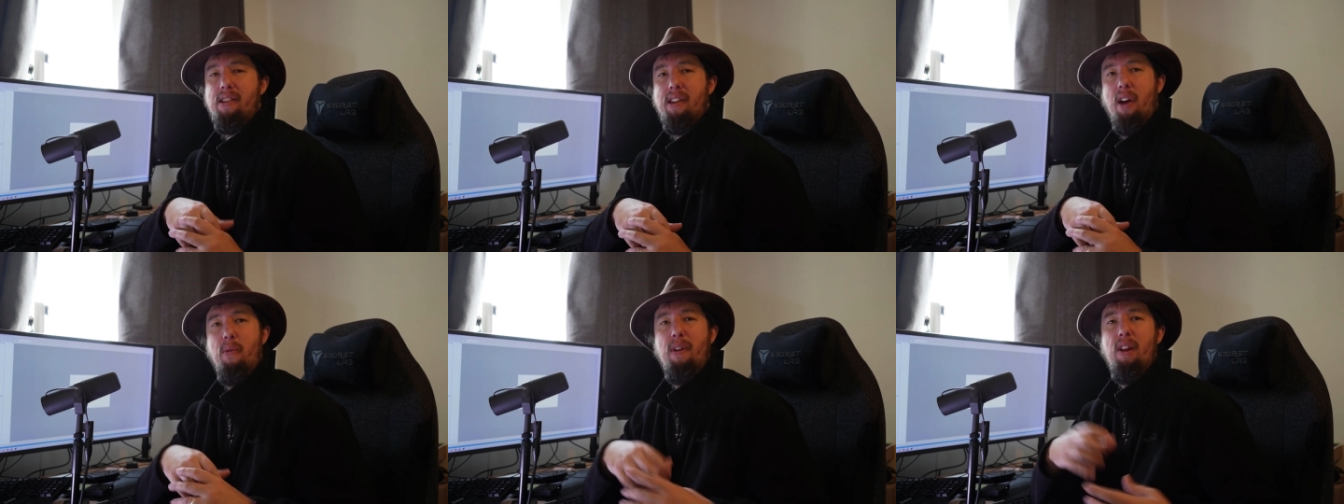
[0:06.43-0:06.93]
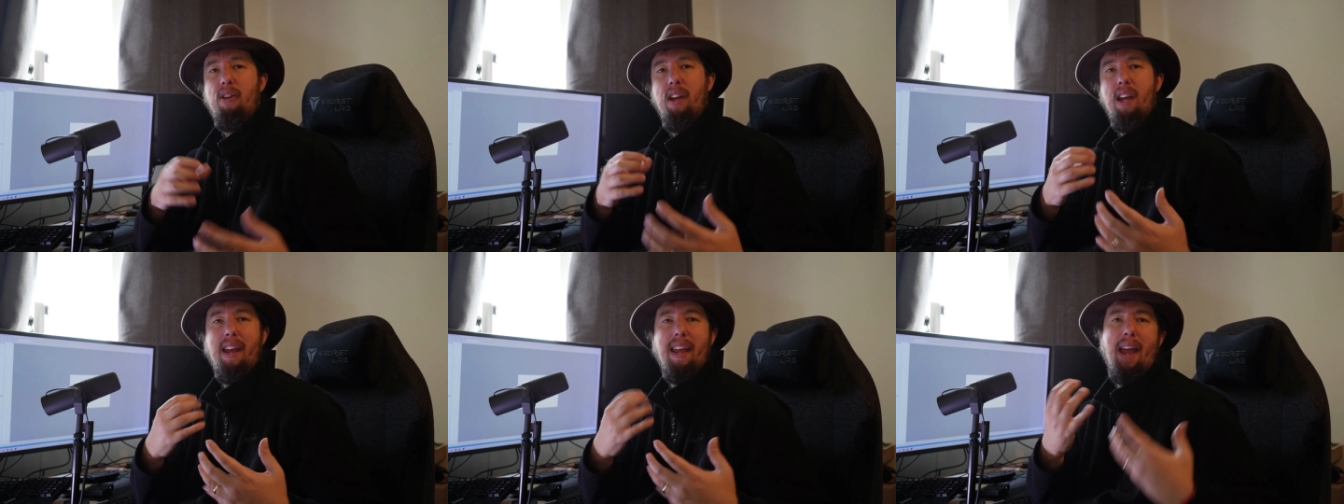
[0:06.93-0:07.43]
So we're
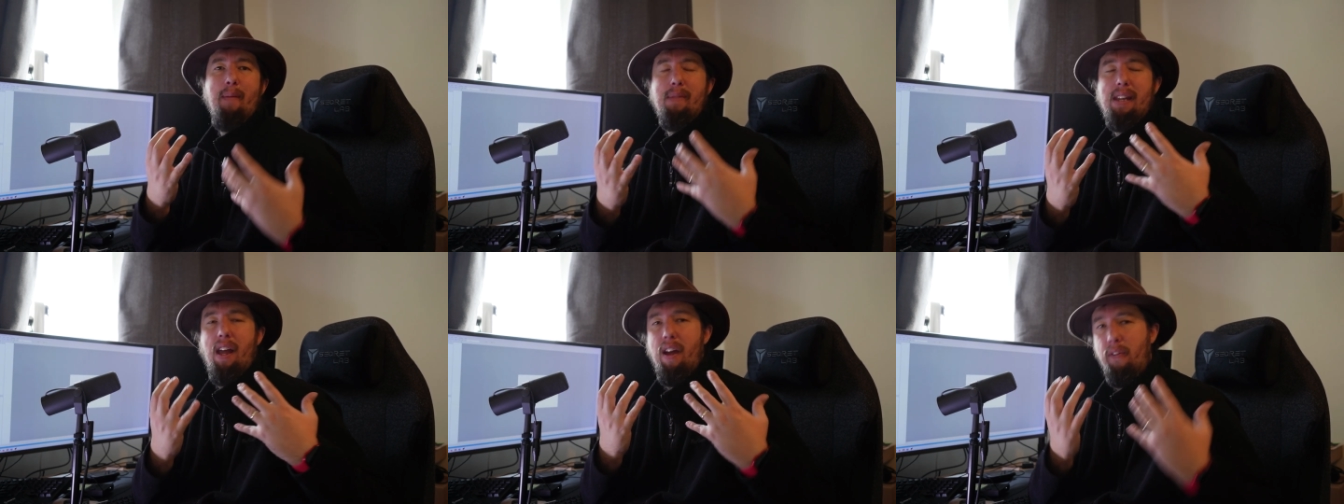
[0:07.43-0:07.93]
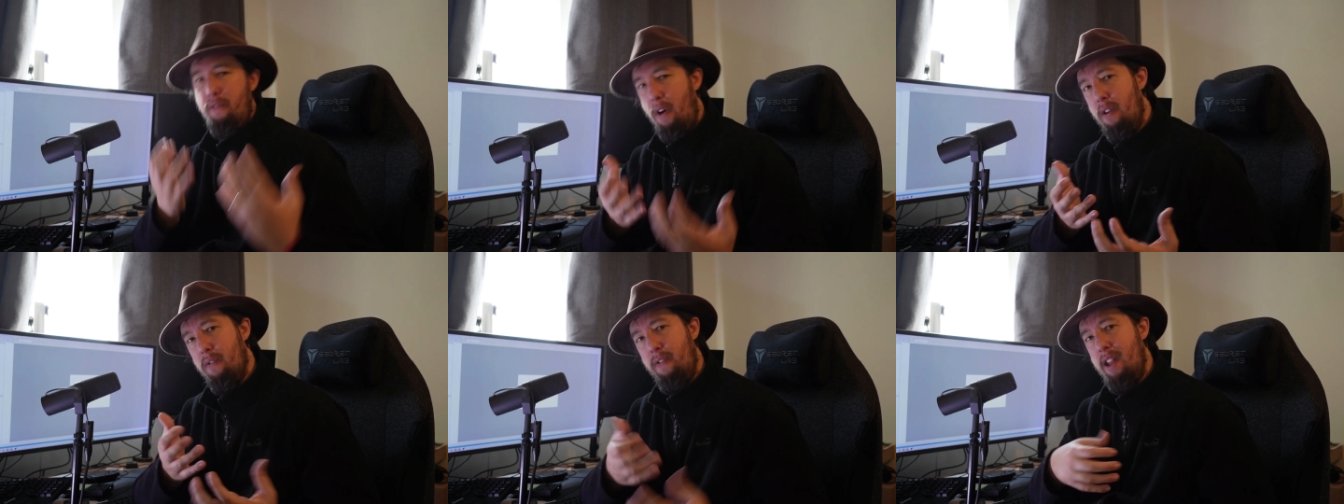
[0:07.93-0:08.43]
looking at games like
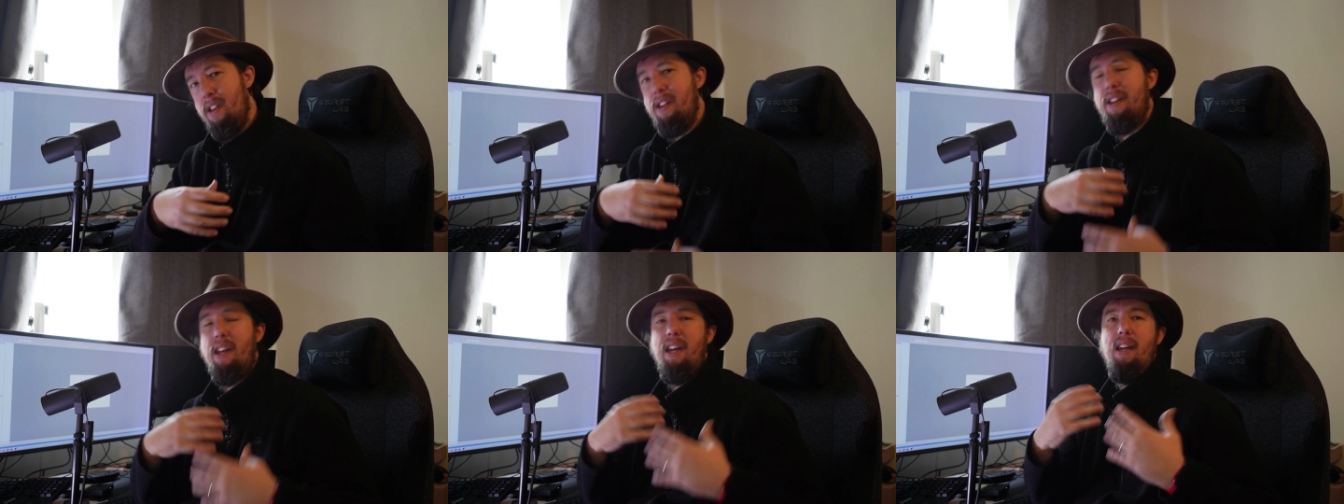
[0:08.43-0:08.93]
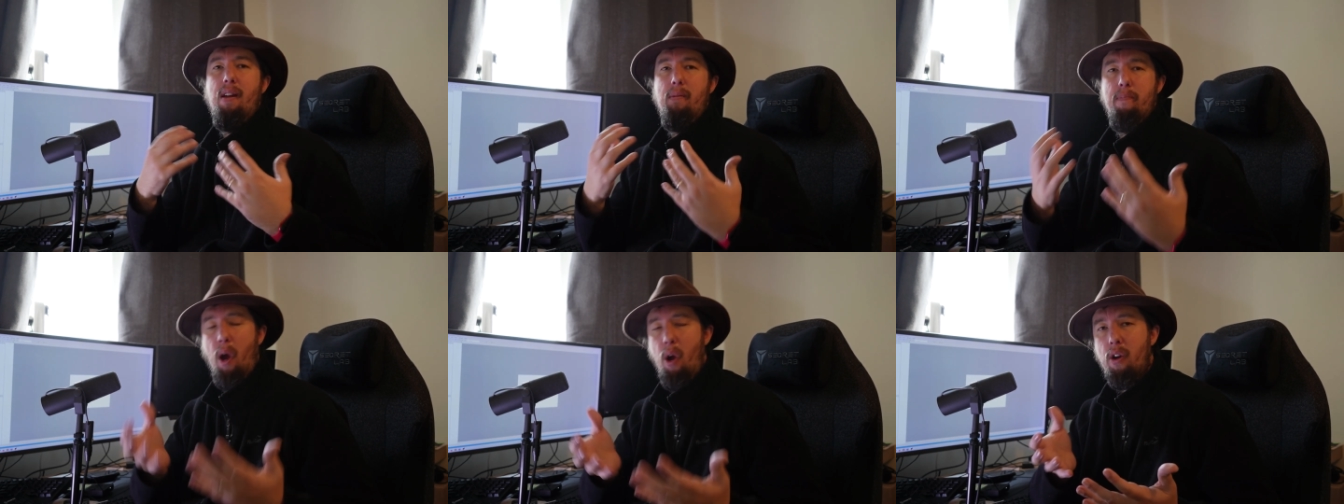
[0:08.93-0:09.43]
Final Fantasy
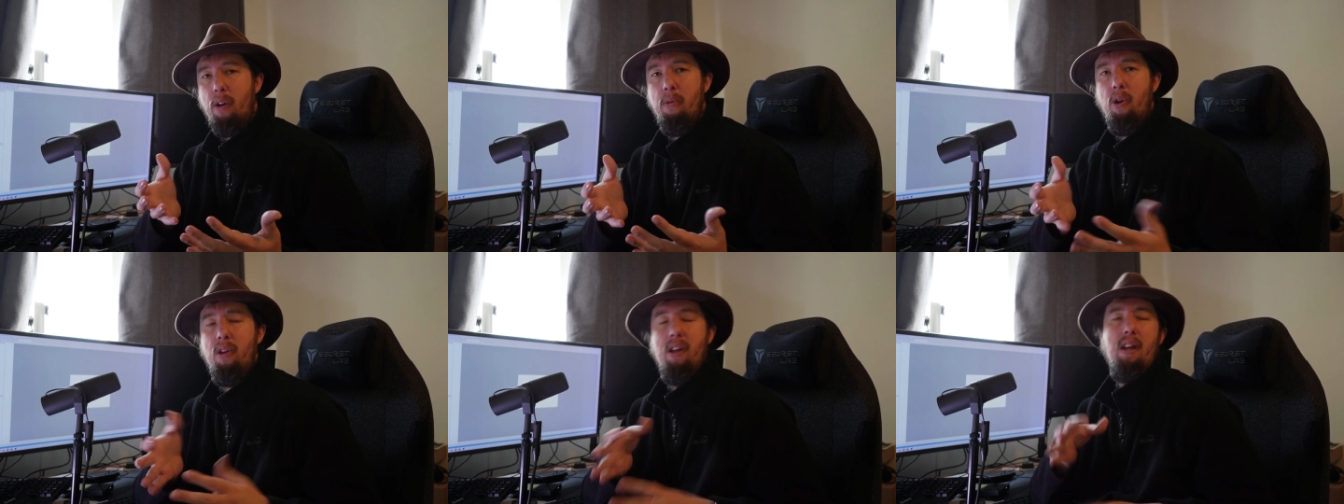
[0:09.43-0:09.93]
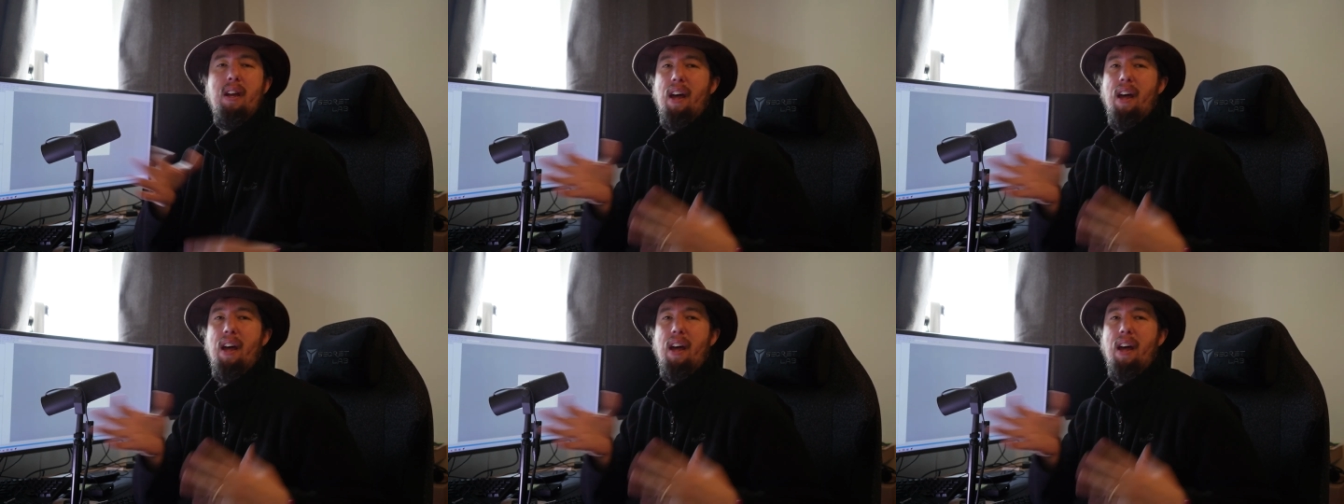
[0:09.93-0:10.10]
and Pokemon,